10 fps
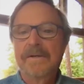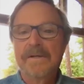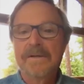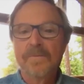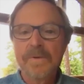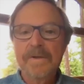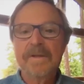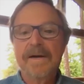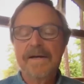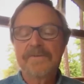
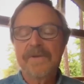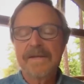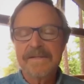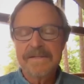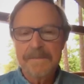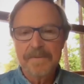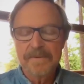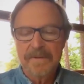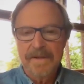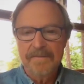realize at a
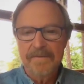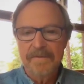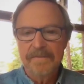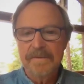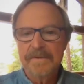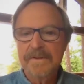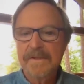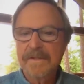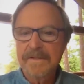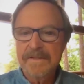deeper level, to
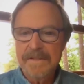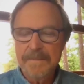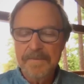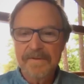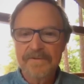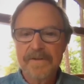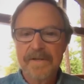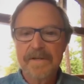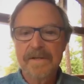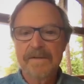get a deeper
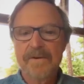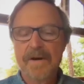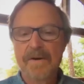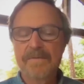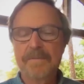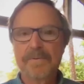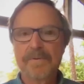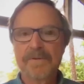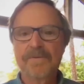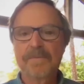understanding of how the
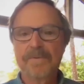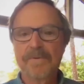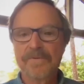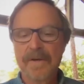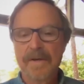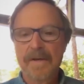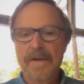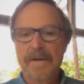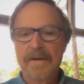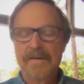principles
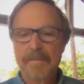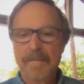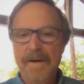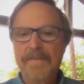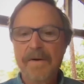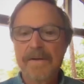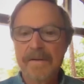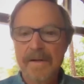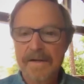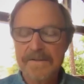of mind, thought,
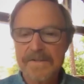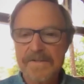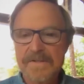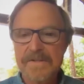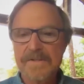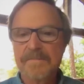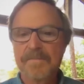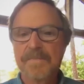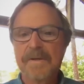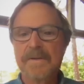and consciousness,
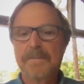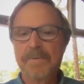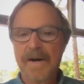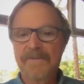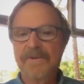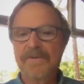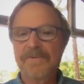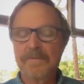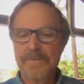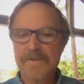and the process
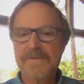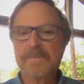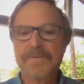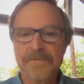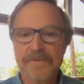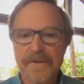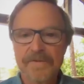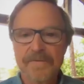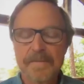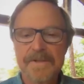and principles of
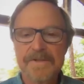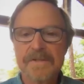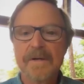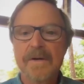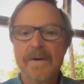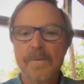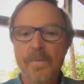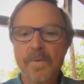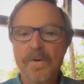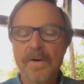transformation
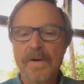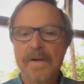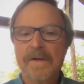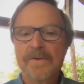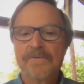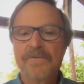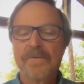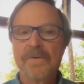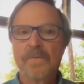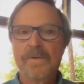work, so
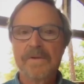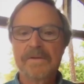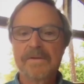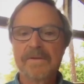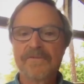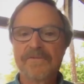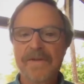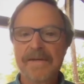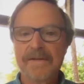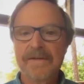that we can
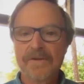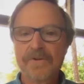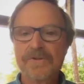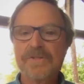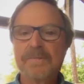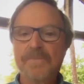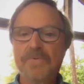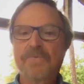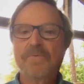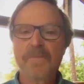stay encouraged and
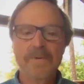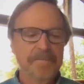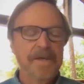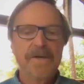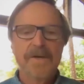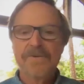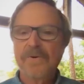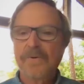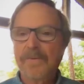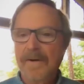move forward.
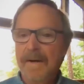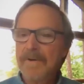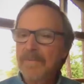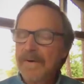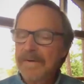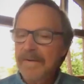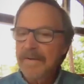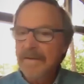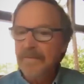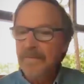So I'm going to
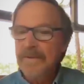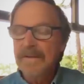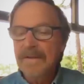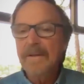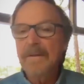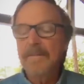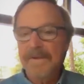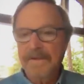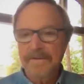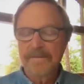read a little
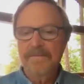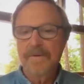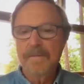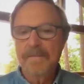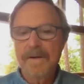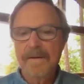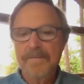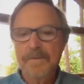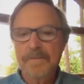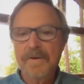bit from my
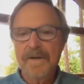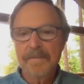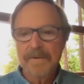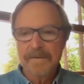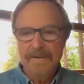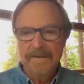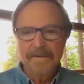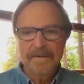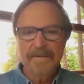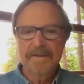new book. I'm
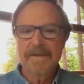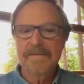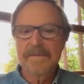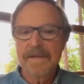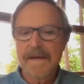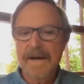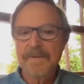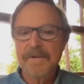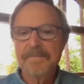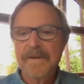here again at the
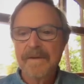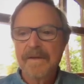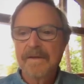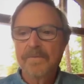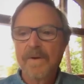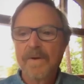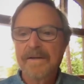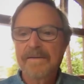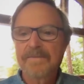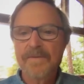cabin,
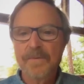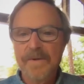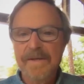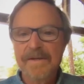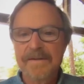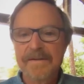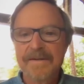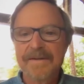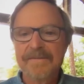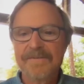writing for the week.
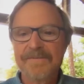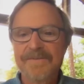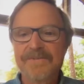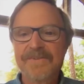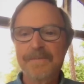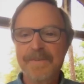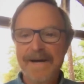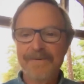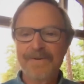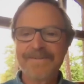And you see the
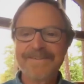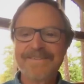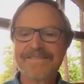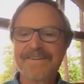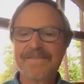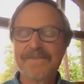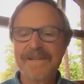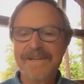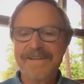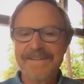background of the
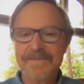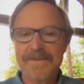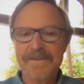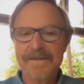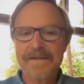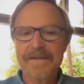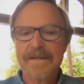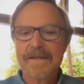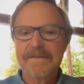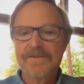lake and everything.
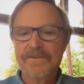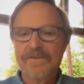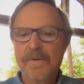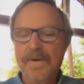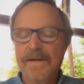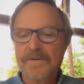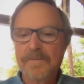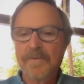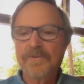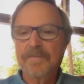This is where I do
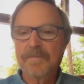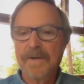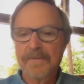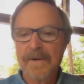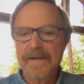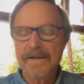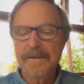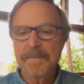most of my writing.